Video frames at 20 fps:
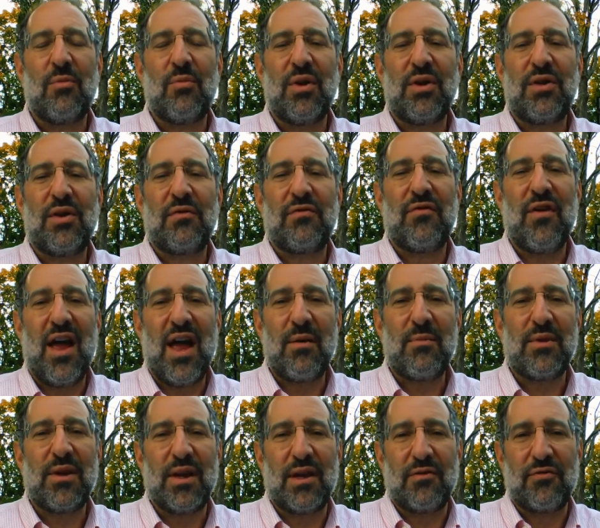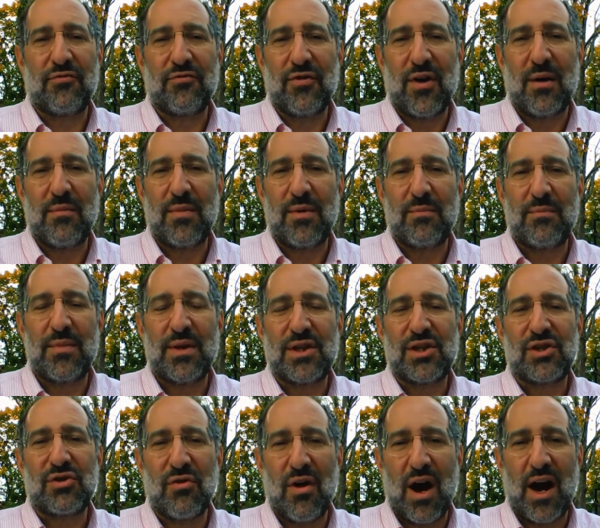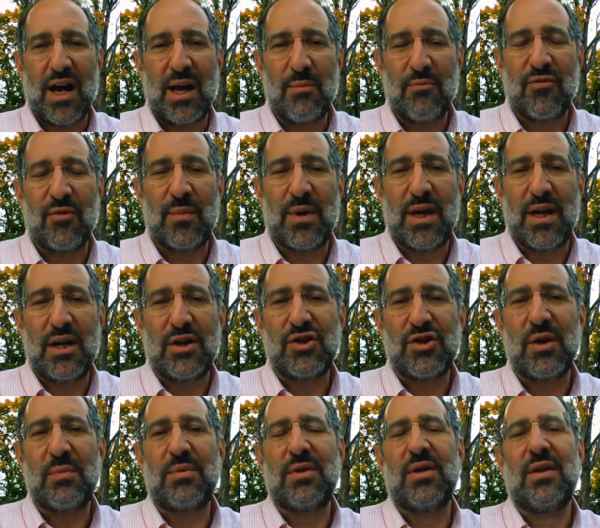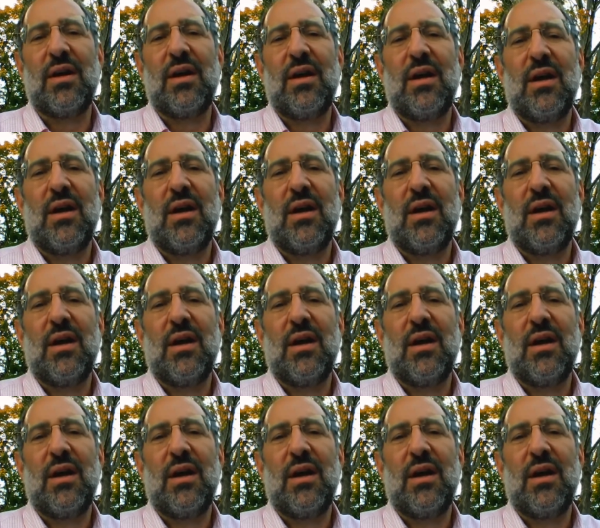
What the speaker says: with the family from Mitzrayim, from Egypt,